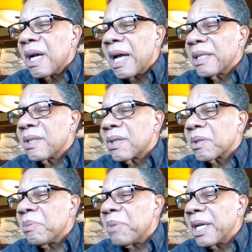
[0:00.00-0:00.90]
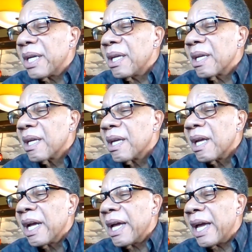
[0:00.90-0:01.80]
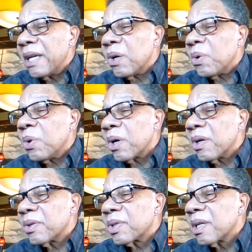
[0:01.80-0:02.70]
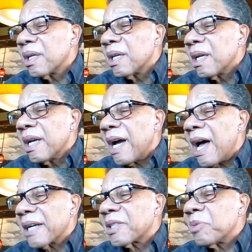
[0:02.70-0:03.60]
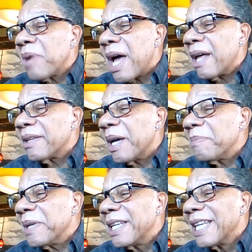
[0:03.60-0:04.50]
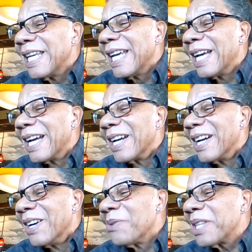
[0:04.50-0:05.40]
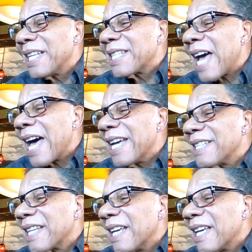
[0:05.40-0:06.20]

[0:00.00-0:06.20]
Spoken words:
I took the money and the orders. Ox smiled at me with his eyes.